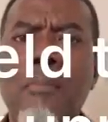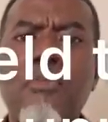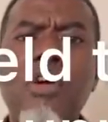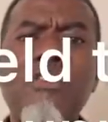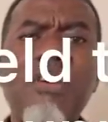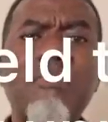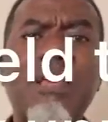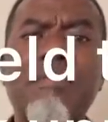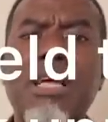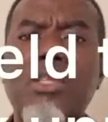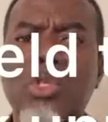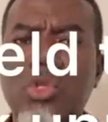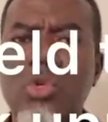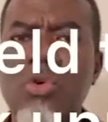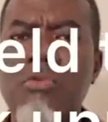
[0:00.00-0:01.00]
Proverbs chapter
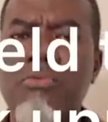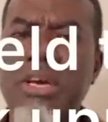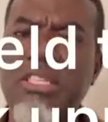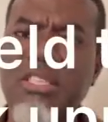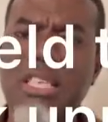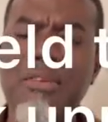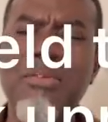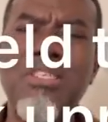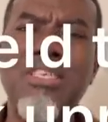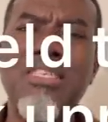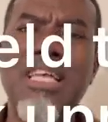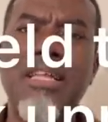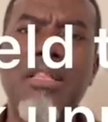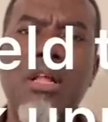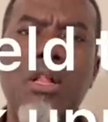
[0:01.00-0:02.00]
2, verse 7 says
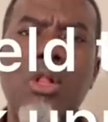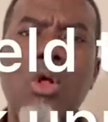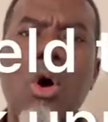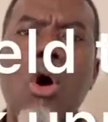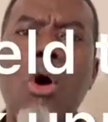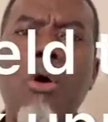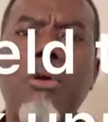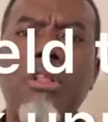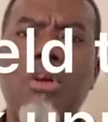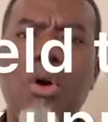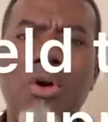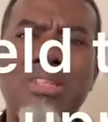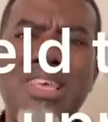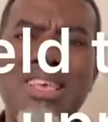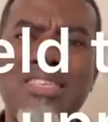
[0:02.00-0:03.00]
that the Lord
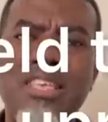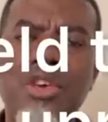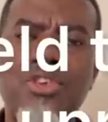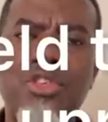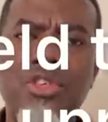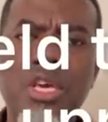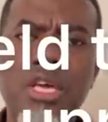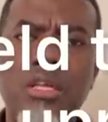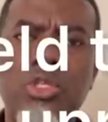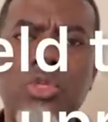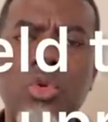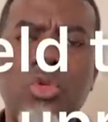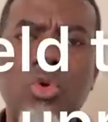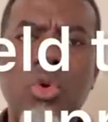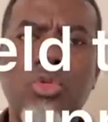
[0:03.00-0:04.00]
God is a shield
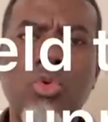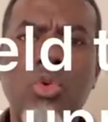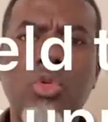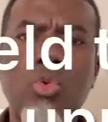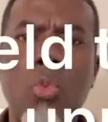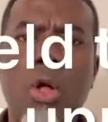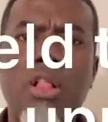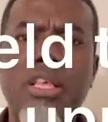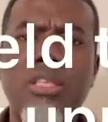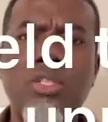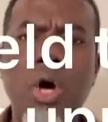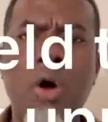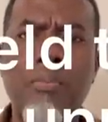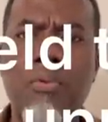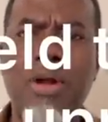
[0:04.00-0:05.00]
to those whose walk is
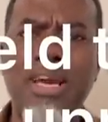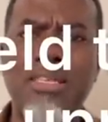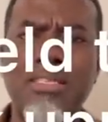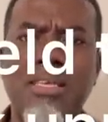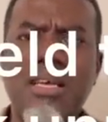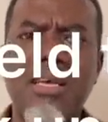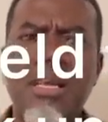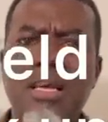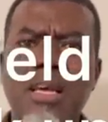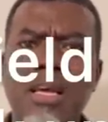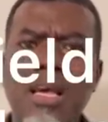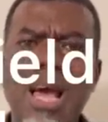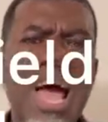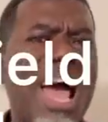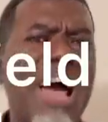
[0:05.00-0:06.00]
upright.
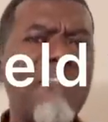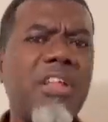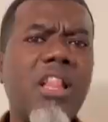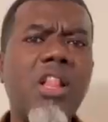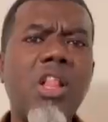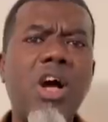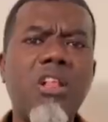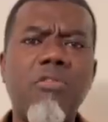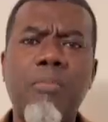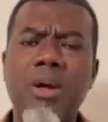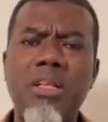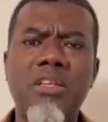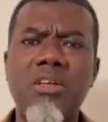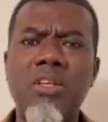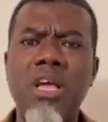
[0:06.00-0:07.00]
I have a lot of
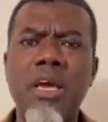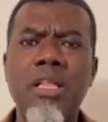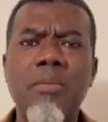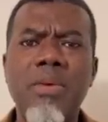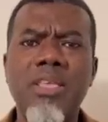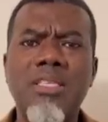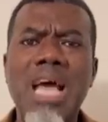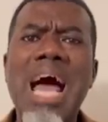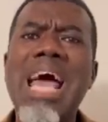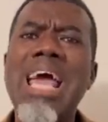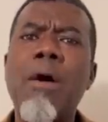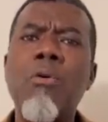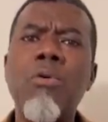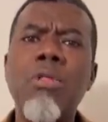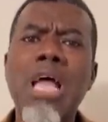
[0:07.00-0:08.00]
political enemies. I
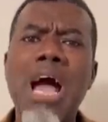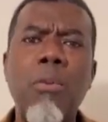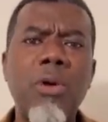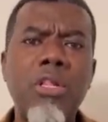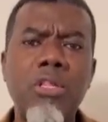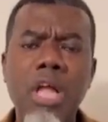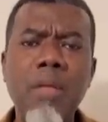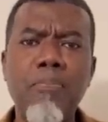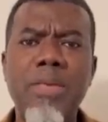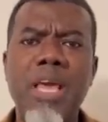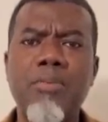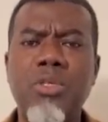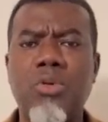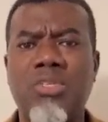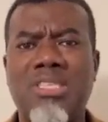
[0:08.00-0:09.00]
would not be
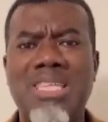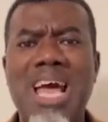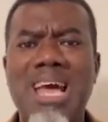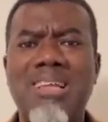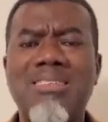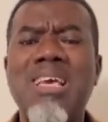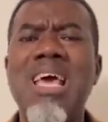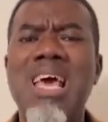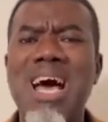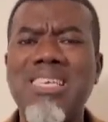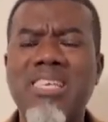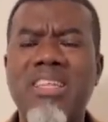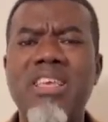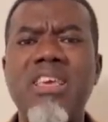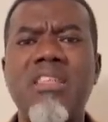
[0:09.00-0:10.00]
able to stand as
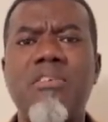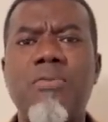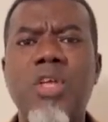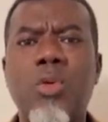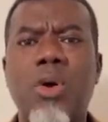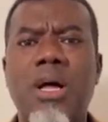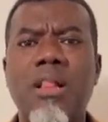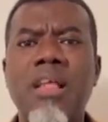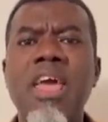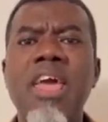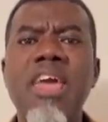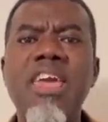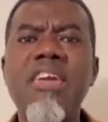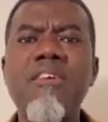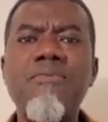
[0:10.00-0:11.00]
an individual
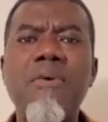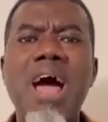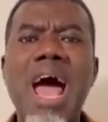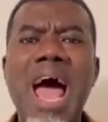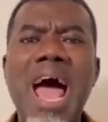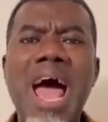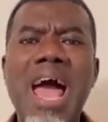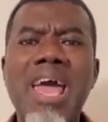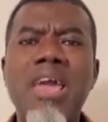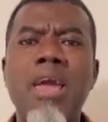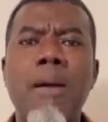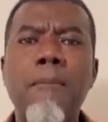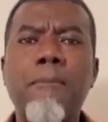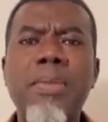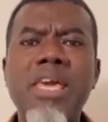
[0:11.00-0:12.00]
if I
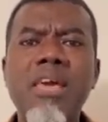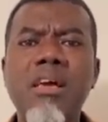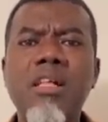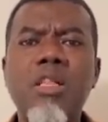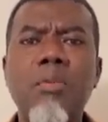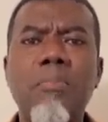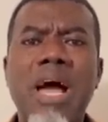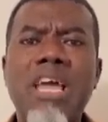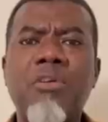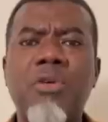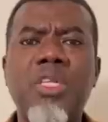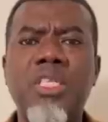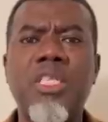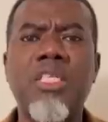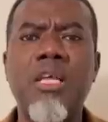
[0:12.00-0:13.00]
build my
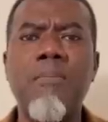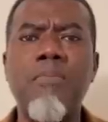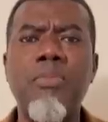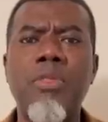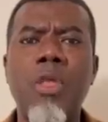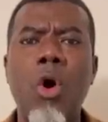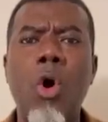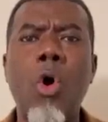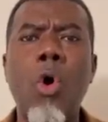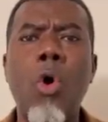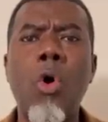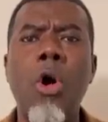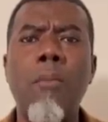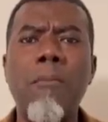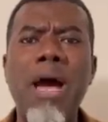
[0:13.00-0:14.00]
criticism
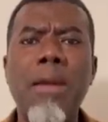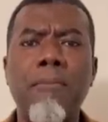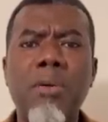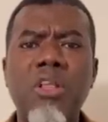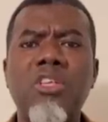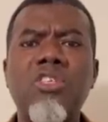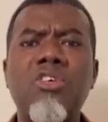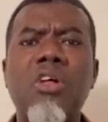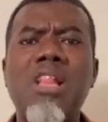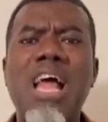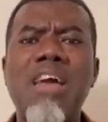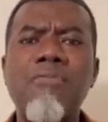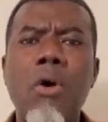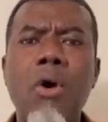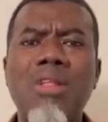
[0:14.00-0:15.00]
or my political
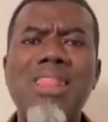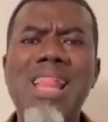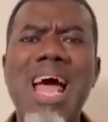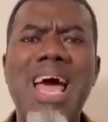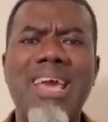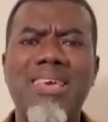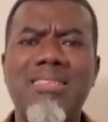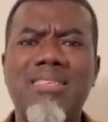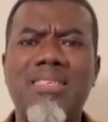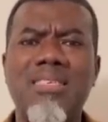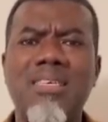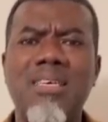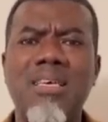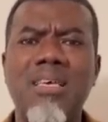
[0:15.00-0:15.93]
life on lies.